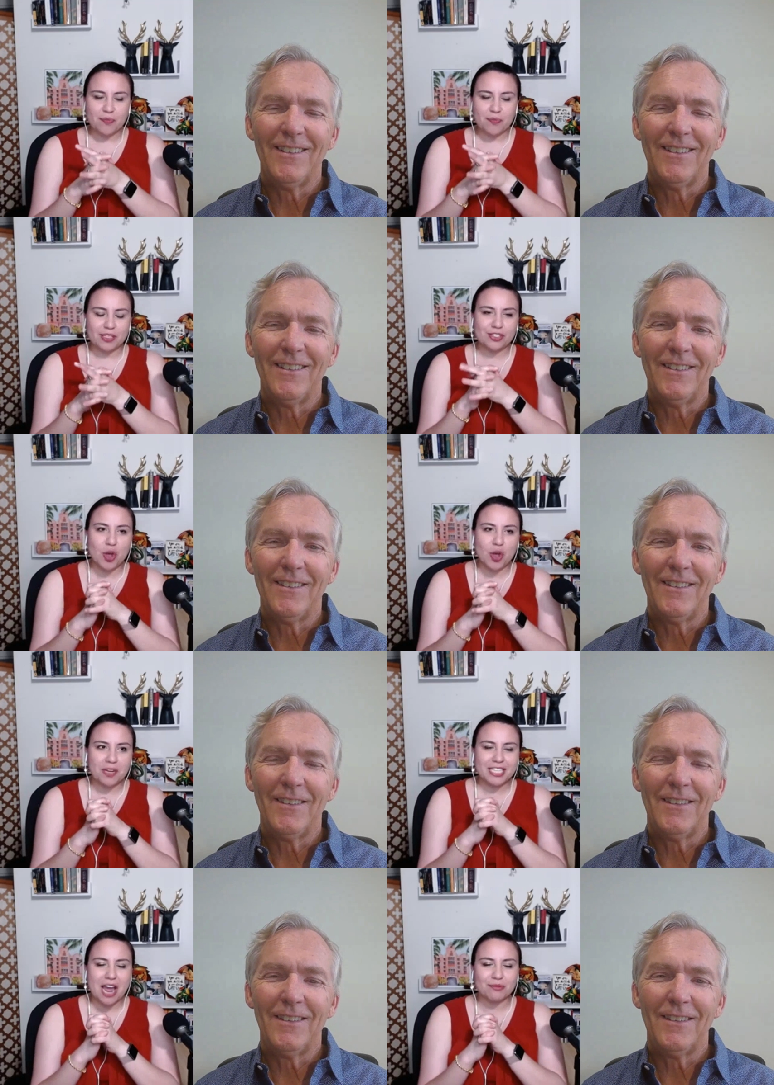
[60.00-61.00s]
Speaker 1: there have been so
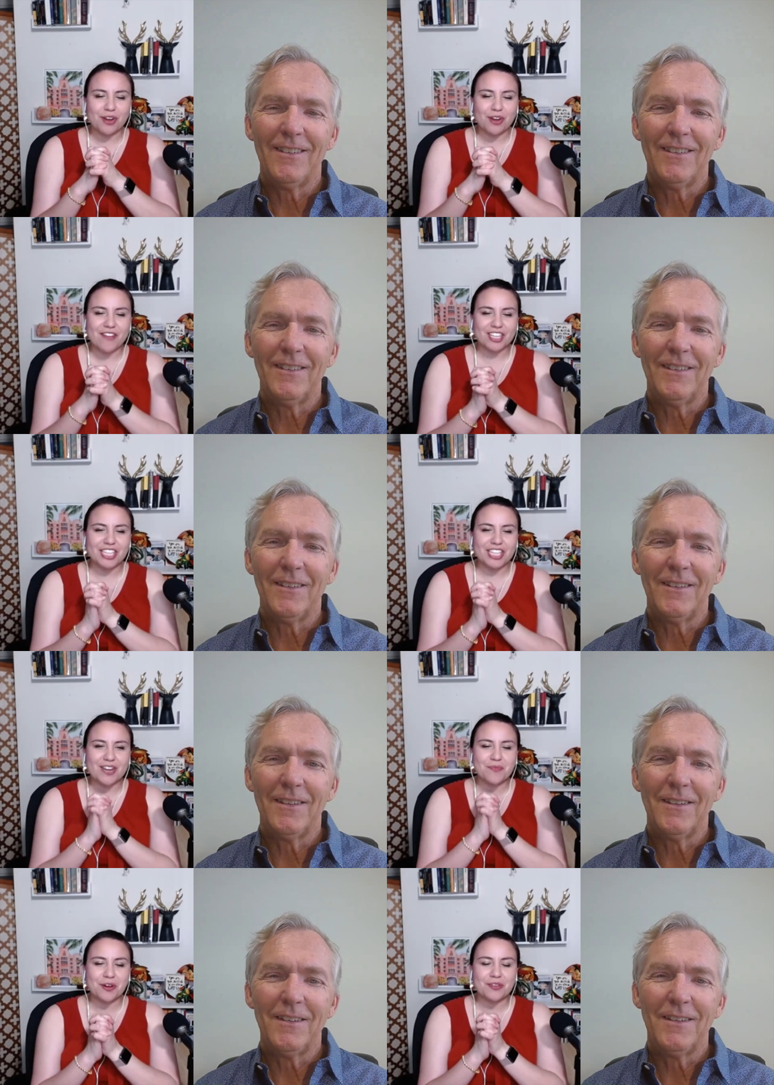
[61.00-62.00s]
many times where I've actually had to
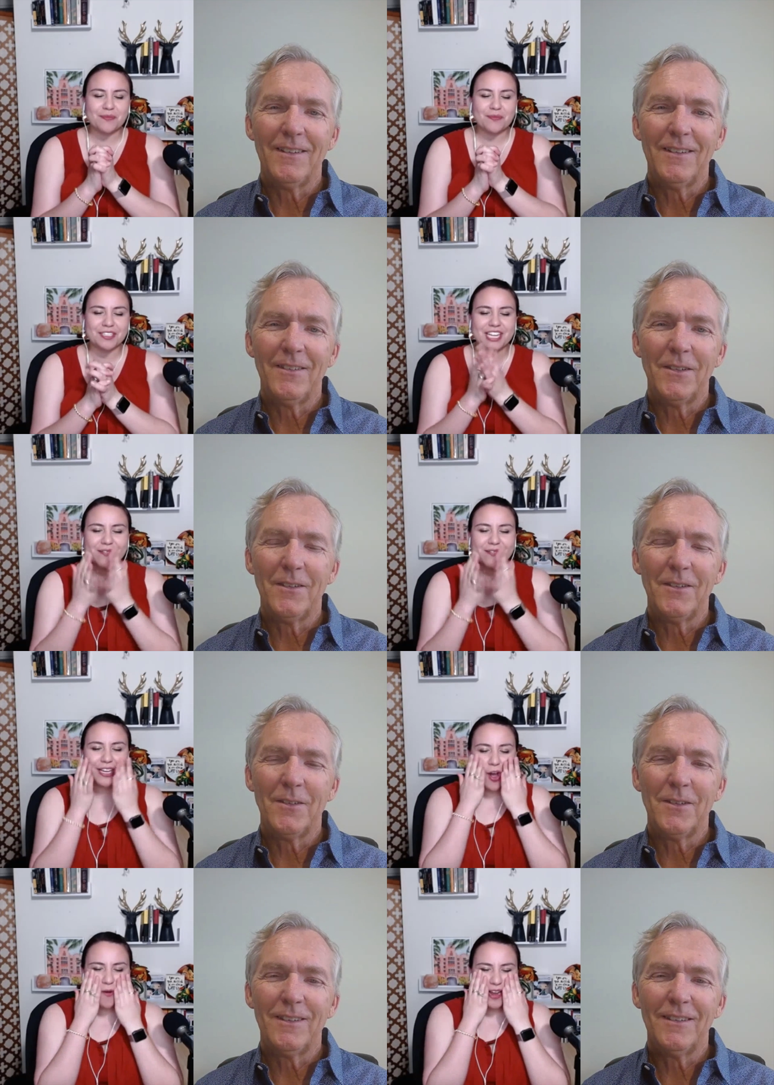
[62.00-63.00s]
put the book down and be like,
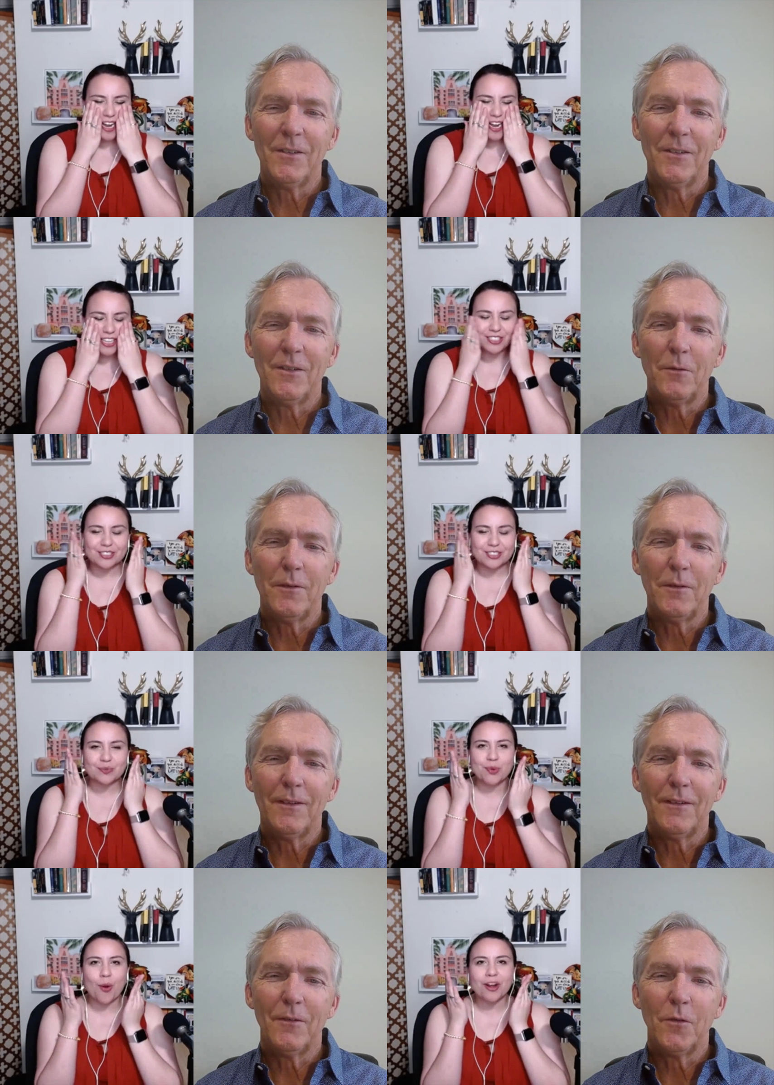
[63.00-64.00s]
oh my gosh, this
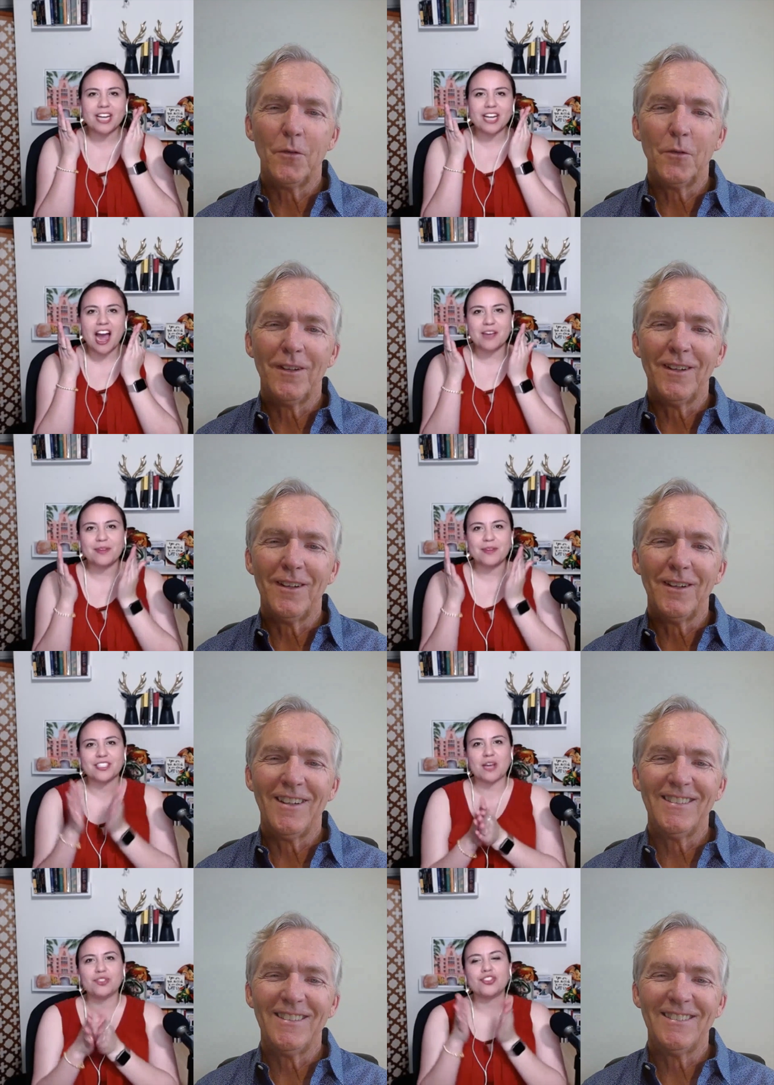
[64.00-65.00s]
poor guy, because
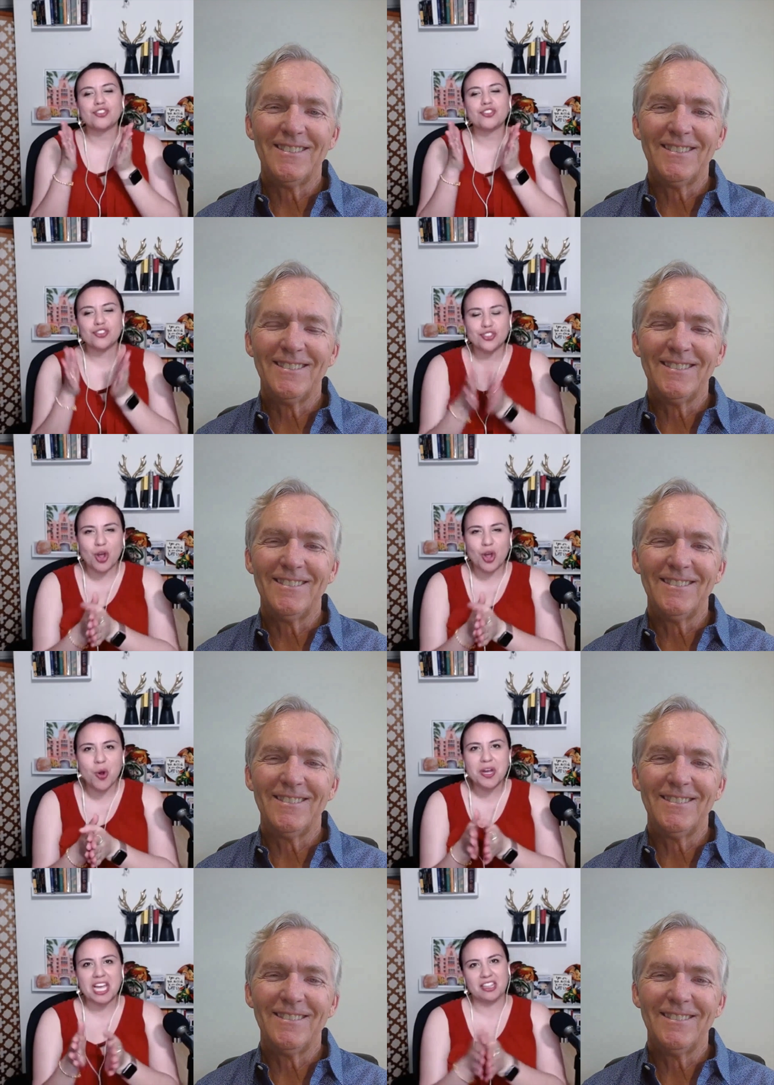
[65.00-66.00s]
I'm just so
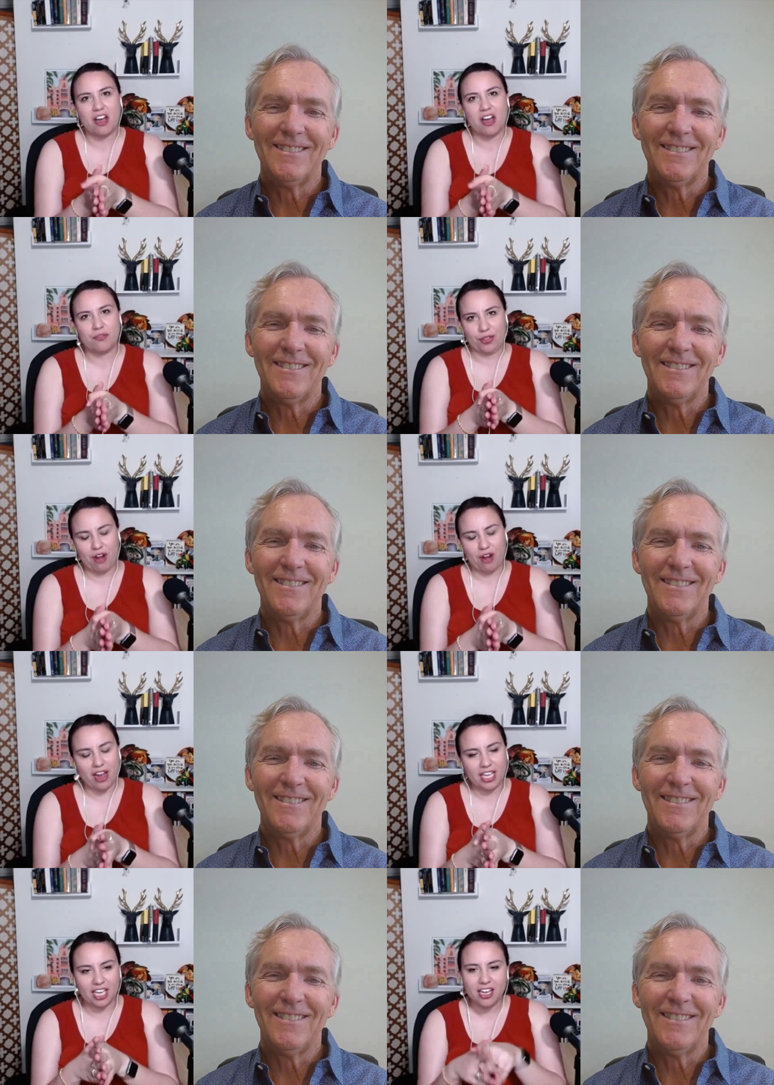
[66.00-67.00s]
in love with
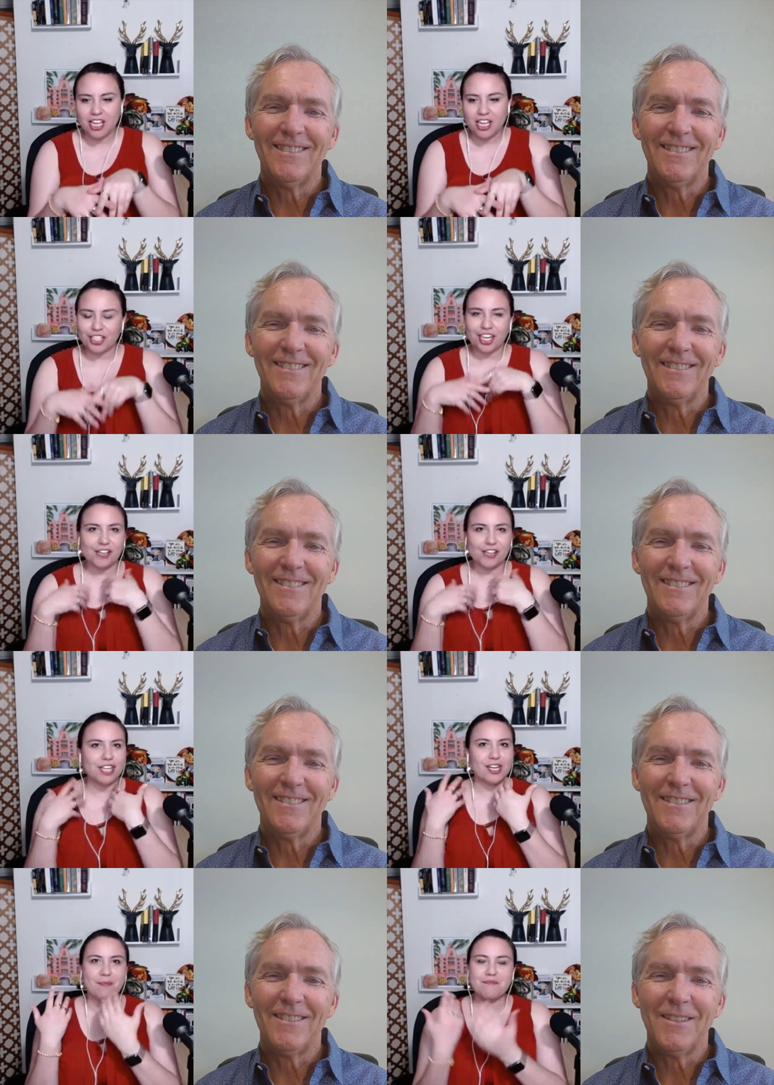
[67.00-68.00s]
Rocky. Jerry, you've done
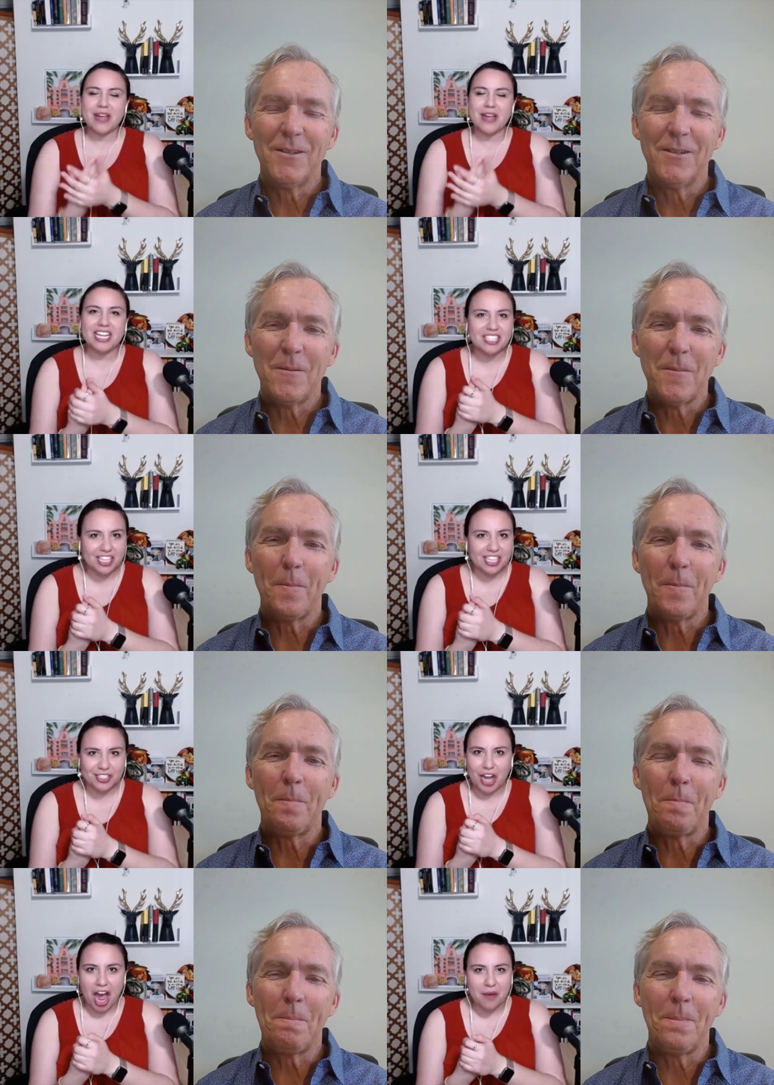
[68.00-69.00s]
an amazing
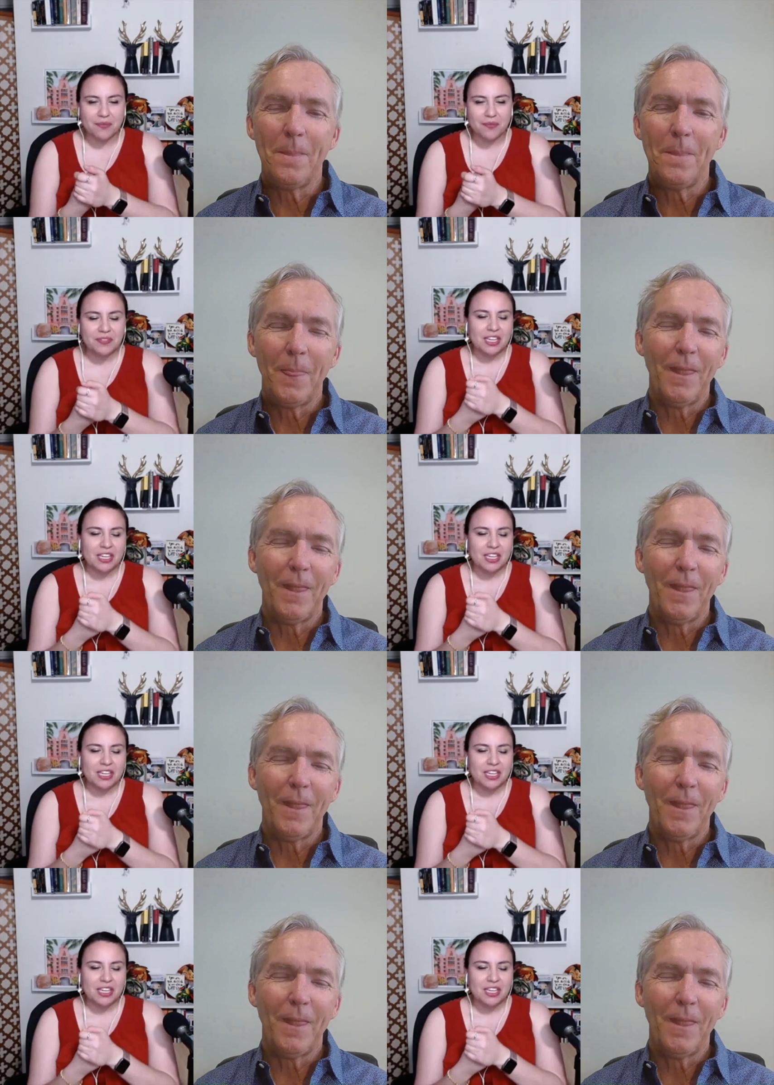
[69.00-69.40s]
job